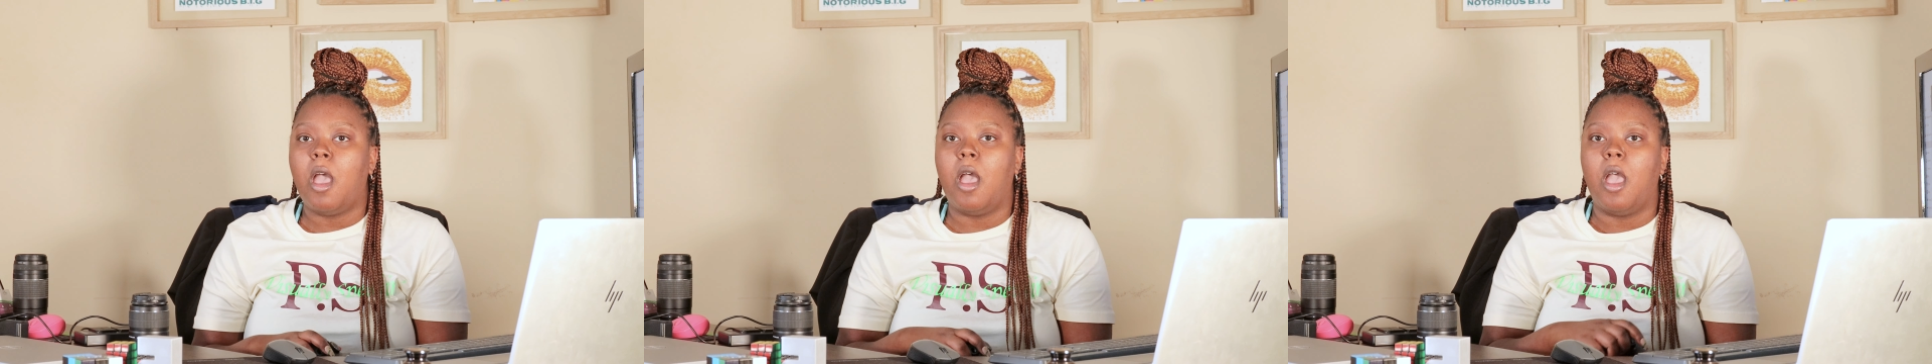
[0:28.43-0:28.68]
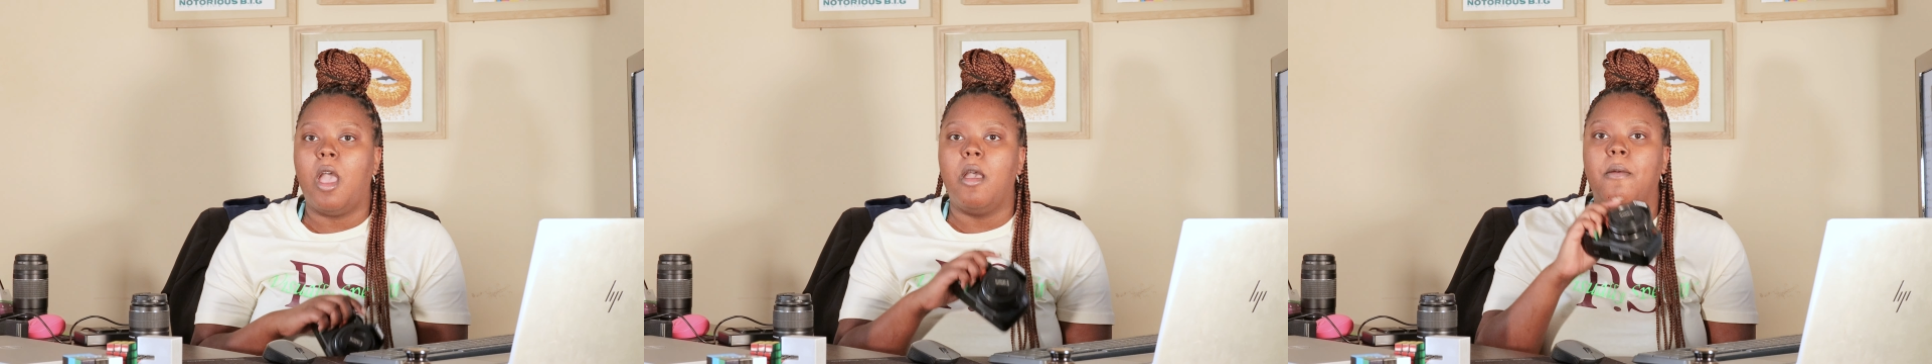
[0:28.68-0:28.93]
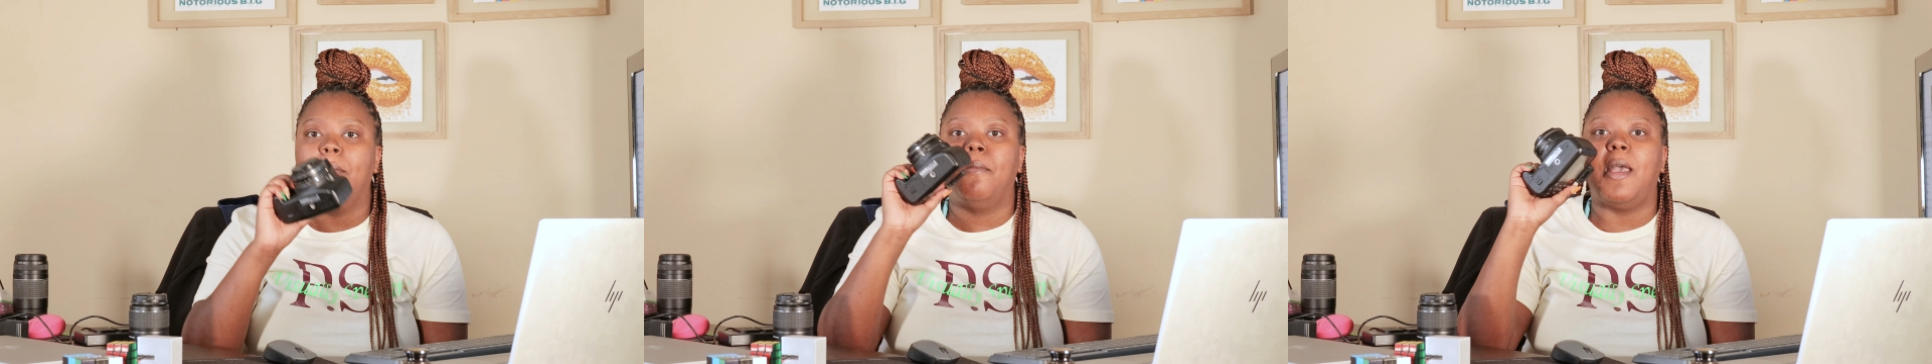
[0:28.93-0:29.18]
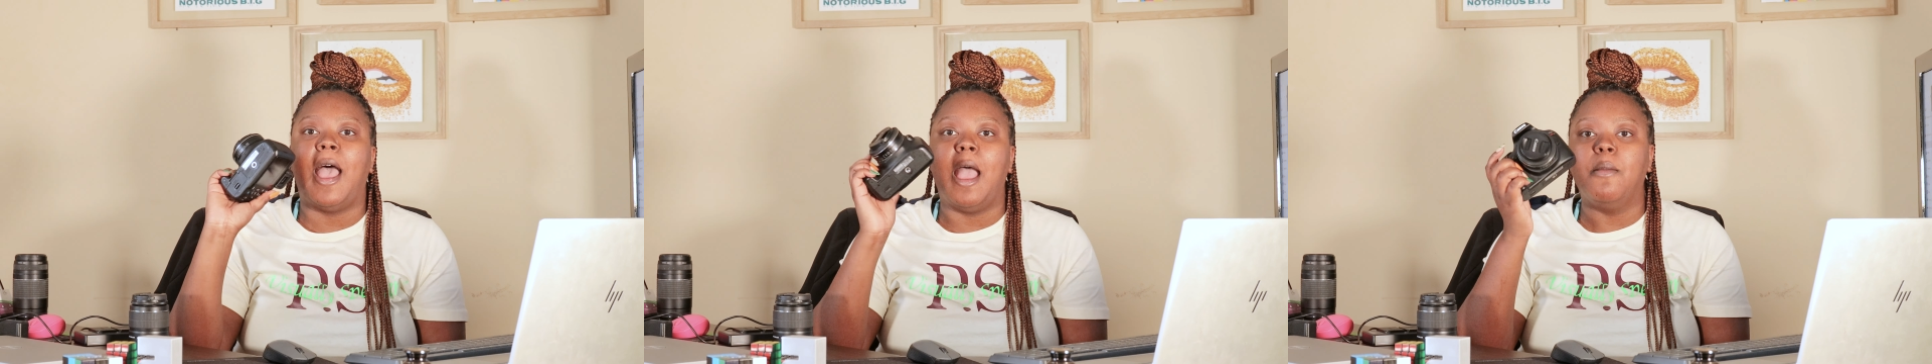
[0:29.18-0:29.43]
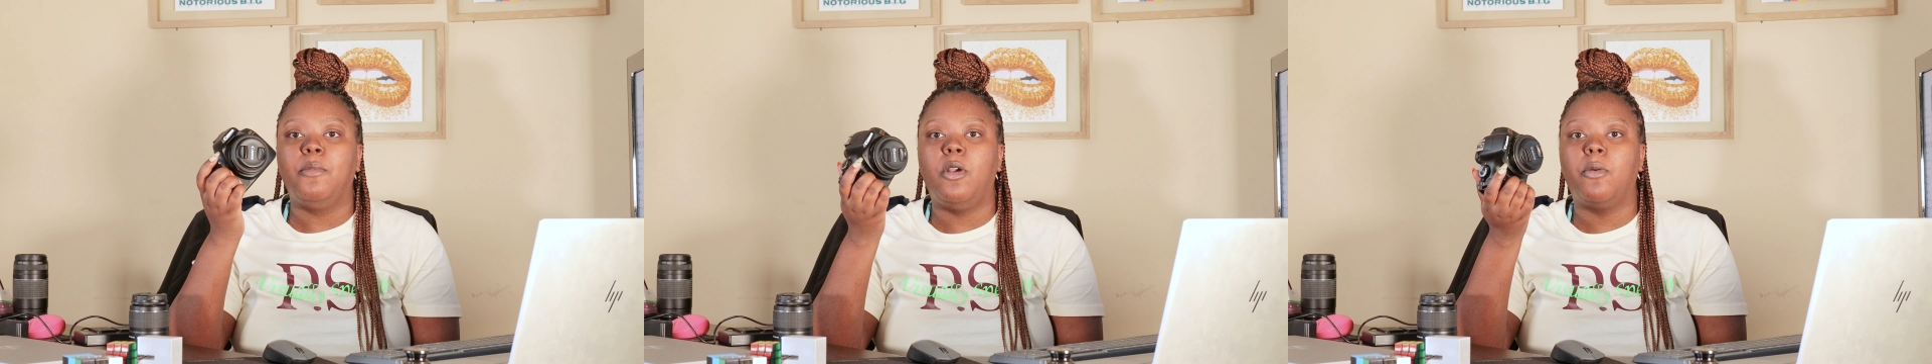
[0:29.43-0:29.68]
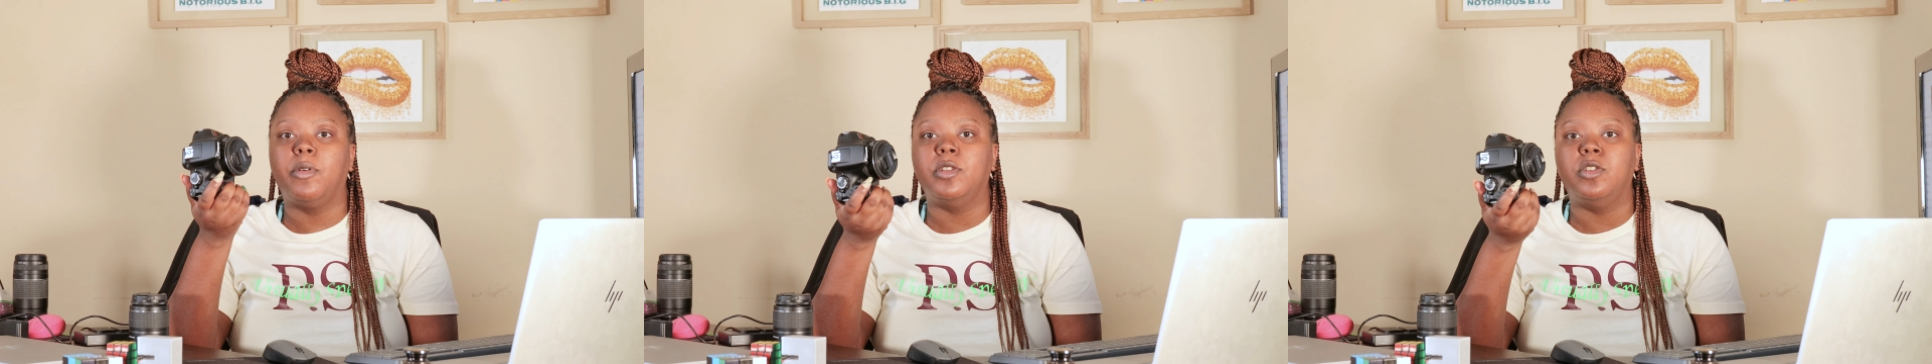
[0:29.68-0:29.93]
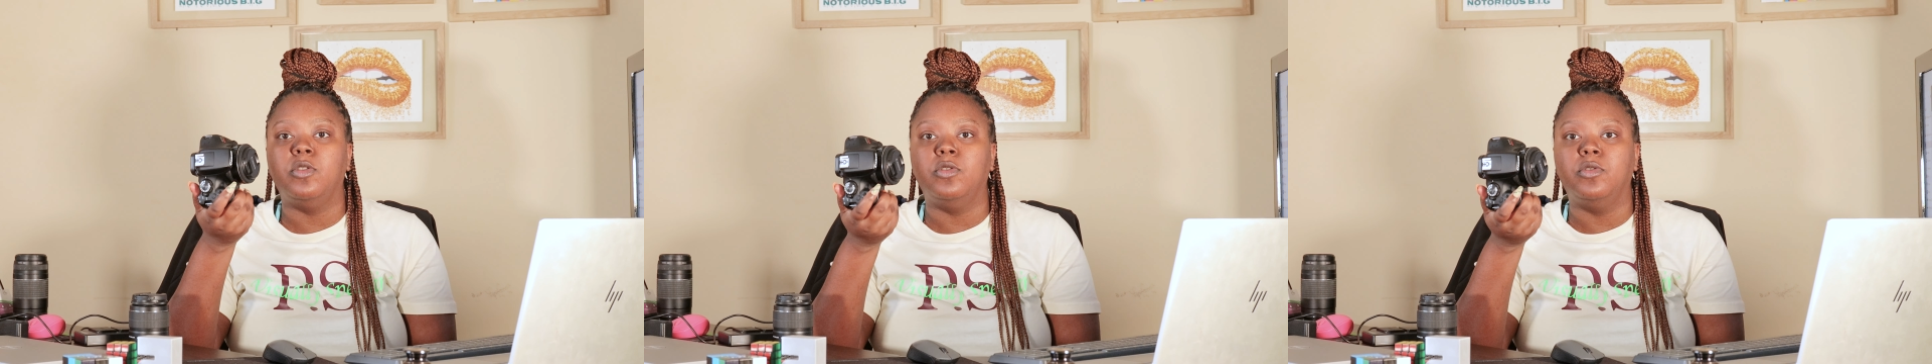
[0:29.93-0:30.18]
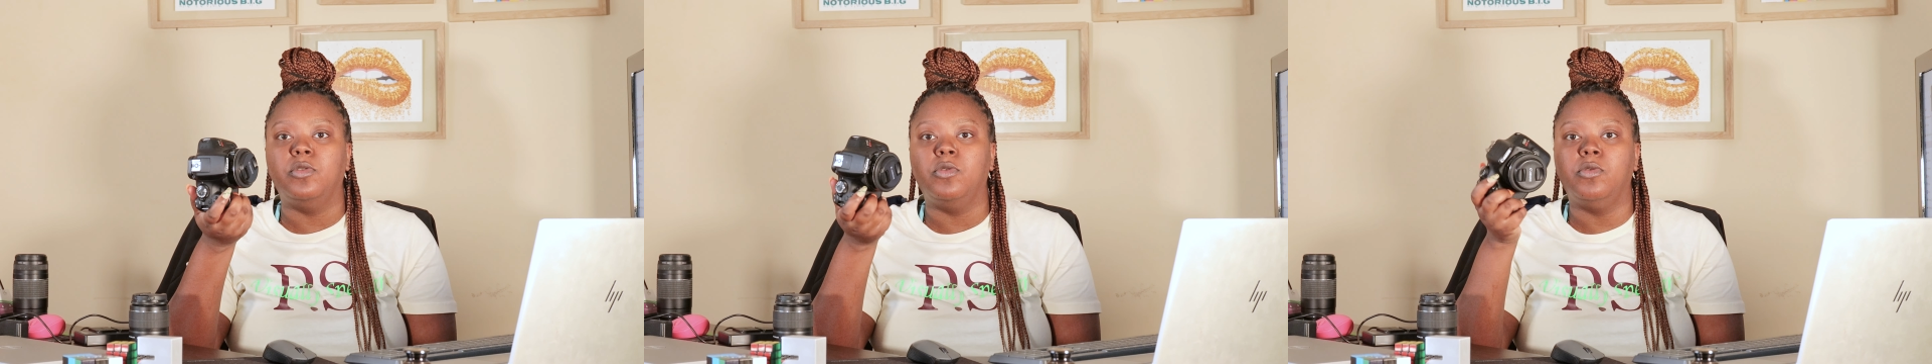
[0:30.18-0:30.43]
I'm going
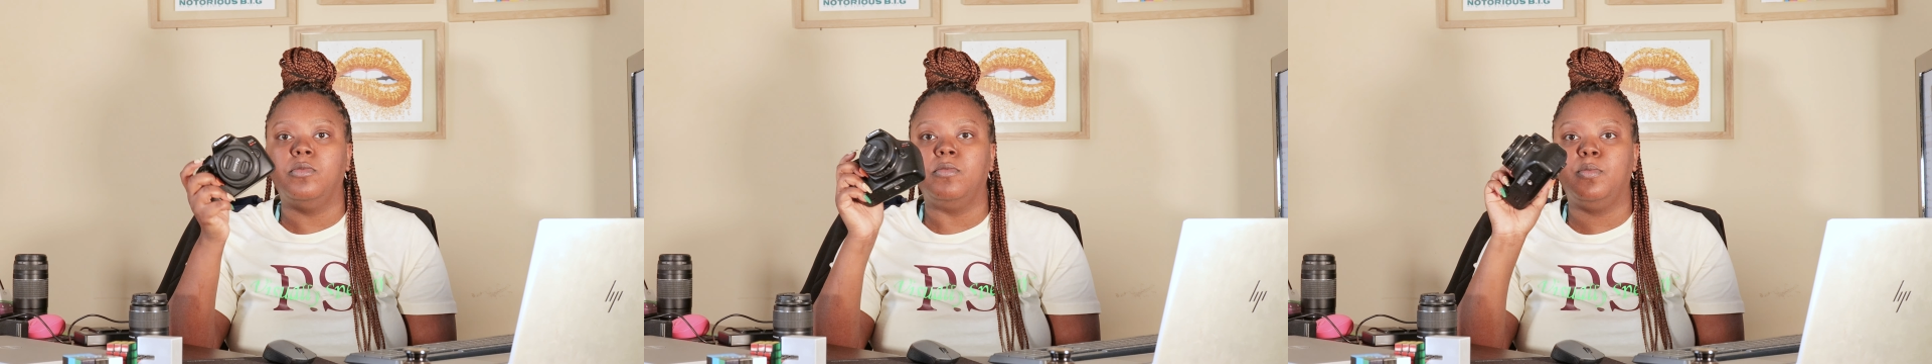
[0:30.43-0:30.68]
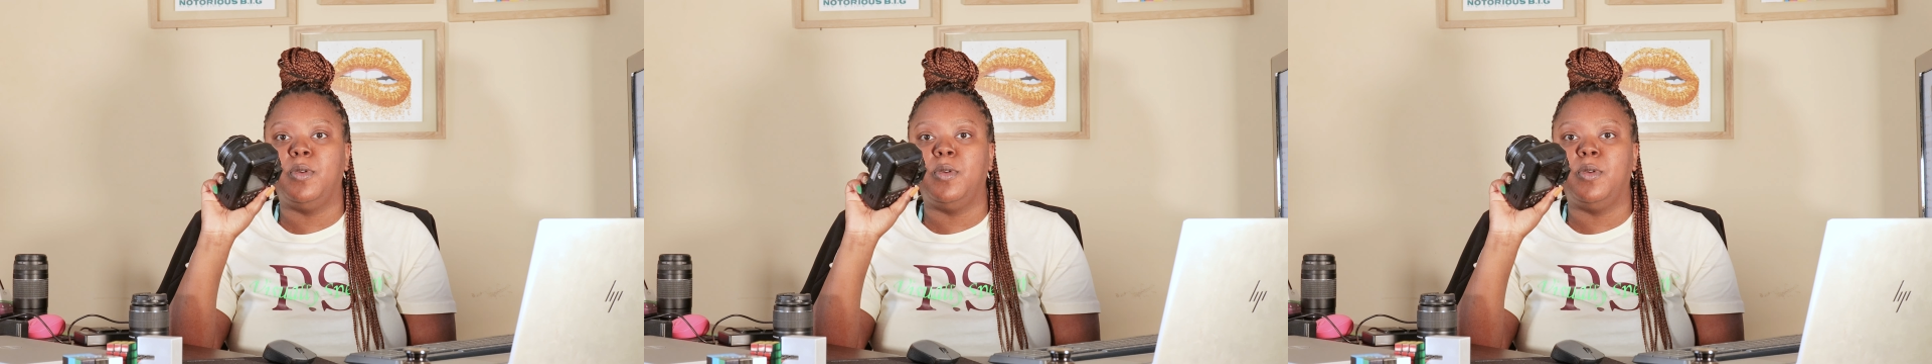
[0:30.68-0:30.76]
to